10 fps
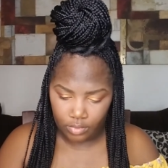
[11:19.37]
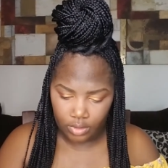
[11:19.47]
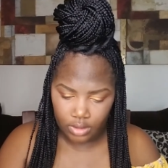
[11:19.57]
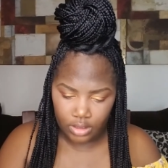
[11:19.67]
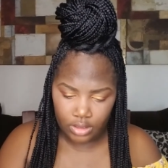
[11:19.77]

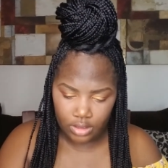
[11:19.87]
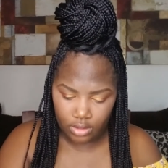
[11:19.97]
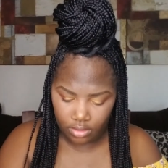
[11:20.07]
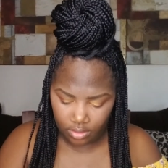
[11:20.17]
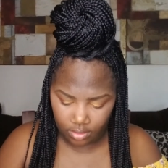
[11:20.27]
And then
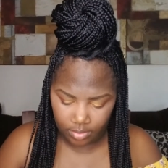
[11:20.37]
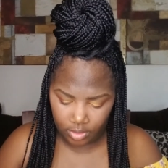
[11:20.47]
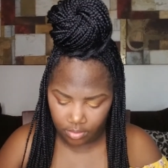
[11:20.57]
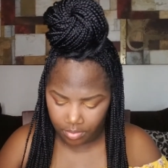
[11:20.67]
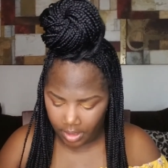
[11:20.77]
I'm going
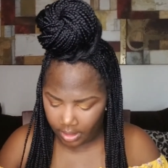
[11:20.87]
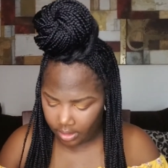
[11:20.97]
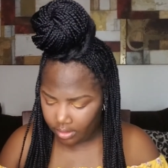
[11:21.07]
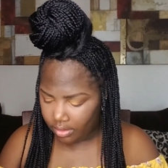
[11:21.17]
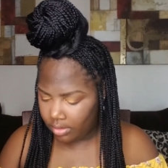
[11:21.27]
to go back.
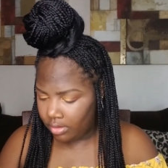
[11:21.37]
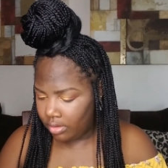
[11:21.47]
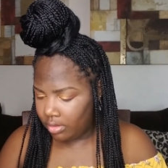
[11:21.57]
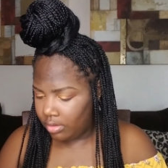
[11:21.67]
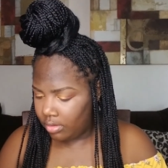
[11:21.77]

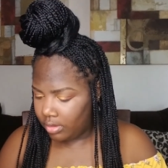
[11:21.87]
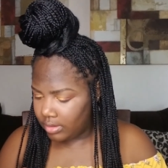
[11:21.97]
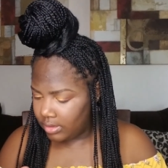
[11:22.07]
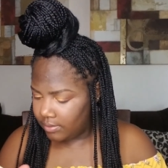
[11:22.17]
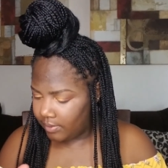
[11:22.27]
Is
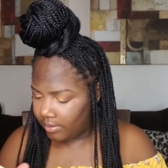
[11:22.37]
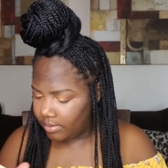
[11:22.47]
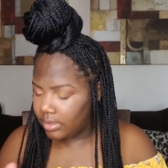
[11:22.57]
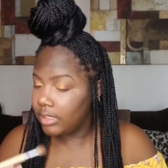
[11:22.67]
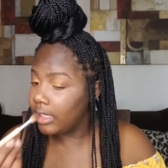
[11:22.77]
this the right
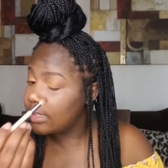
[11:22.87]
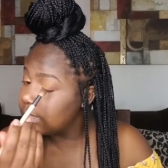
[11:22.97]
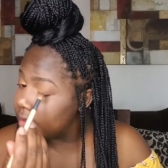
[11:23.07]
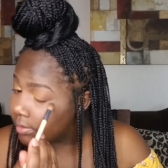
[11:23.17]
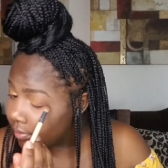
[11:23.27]
one? Yes,
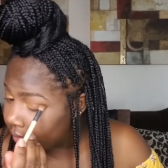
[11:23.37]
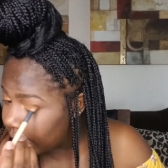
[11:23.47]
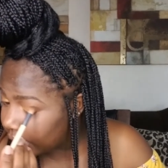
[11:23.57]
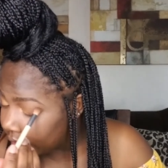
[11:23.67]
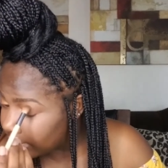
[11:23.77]
the
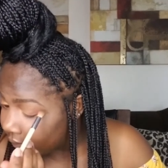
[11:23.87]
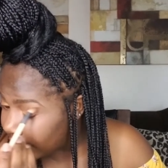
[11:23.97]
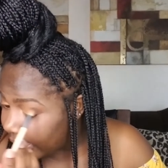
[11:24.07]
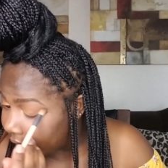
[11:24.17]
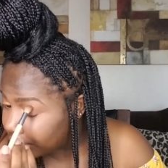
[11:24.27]
defined
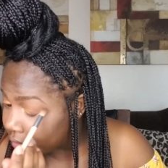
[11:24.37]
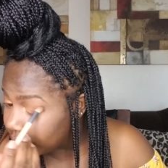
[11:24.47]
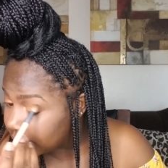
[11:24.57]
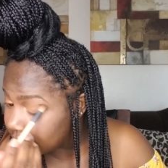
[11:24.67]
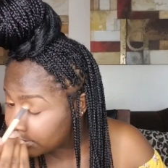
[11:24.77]

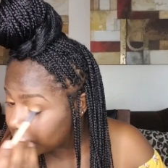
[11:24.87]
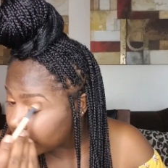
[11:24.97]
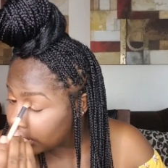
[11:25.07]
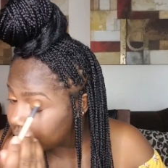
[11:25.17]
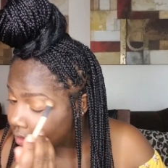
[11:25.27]
crease
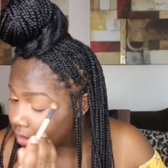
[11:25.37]
brush.